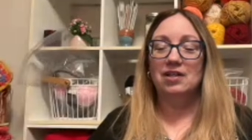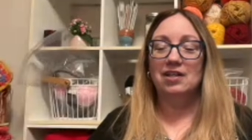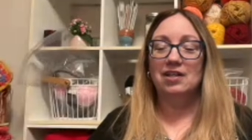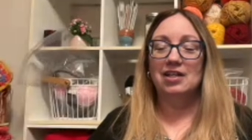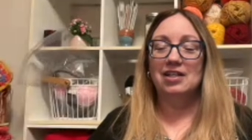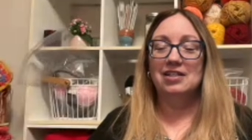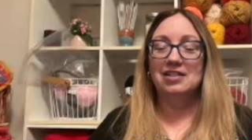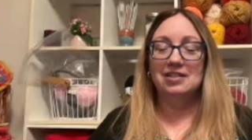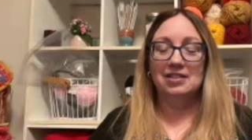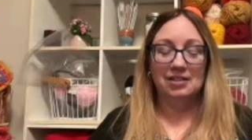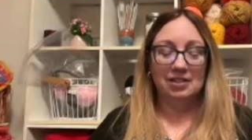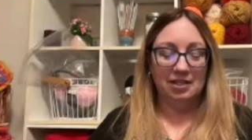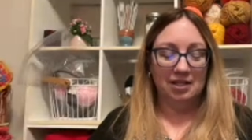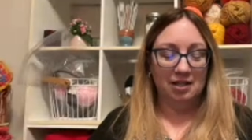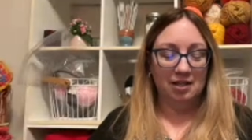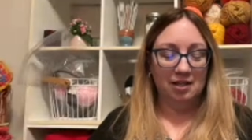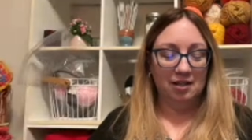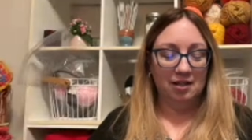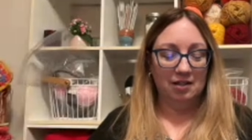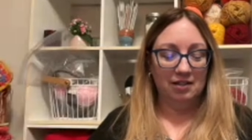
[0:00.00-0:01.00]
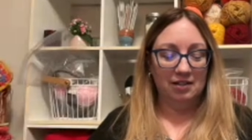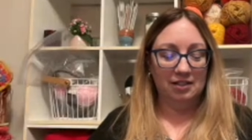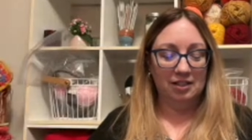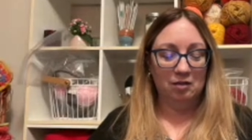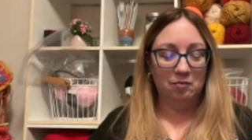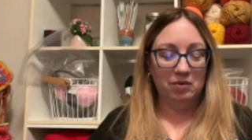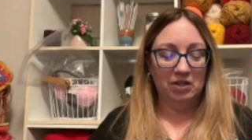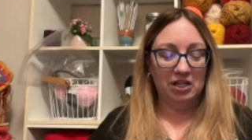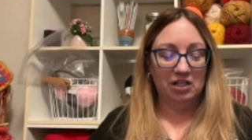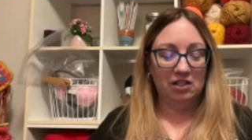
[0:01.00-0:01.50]
and see
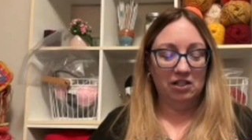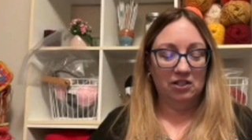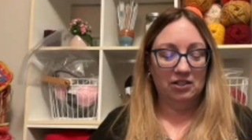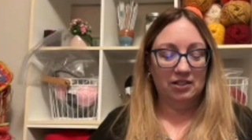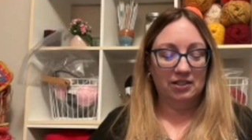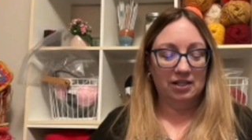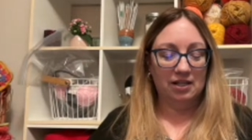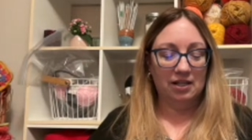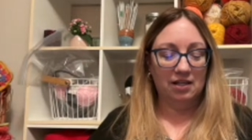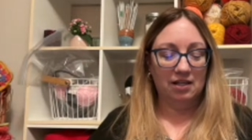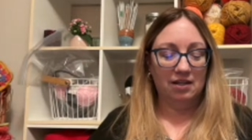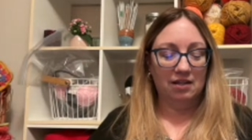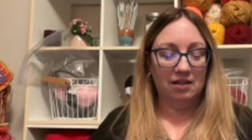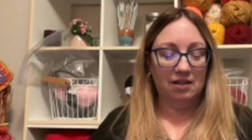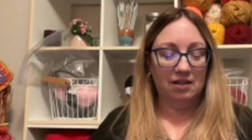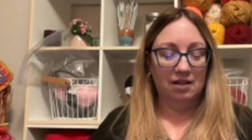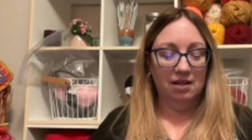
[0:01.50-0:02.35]
what it looks like.